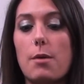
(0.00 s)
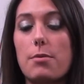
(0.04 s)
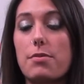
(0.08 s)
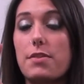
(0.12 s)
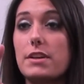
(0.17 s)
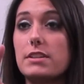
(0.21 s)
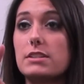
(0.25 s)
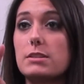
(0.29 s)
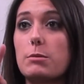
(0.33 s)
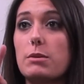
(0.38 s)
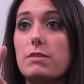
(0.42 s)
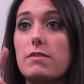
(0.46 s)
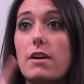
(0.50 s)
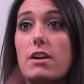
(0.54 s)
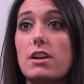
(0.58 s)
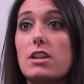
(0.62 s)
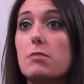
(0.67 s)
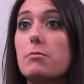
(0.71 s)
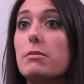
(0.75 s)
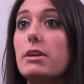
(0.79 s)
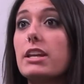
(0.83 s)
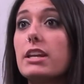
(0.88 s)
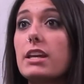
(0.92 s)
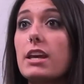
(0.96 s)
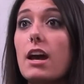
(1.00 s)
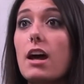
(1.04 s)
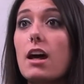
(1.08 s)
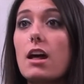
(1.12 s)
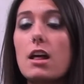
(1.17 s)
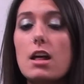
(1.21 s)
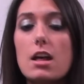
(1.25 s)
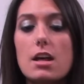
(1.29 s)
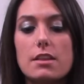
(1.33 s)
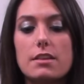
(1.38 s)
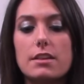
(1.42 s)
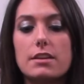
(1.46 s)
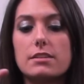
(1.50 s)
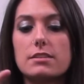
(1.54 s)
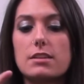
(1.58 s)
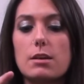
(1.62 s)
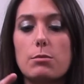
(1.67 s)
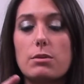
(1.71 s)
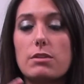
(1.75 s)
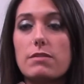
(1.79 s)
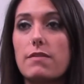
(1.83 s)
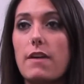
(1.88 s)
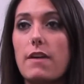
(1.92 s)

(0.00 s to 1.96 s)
things that we found in the media, things that we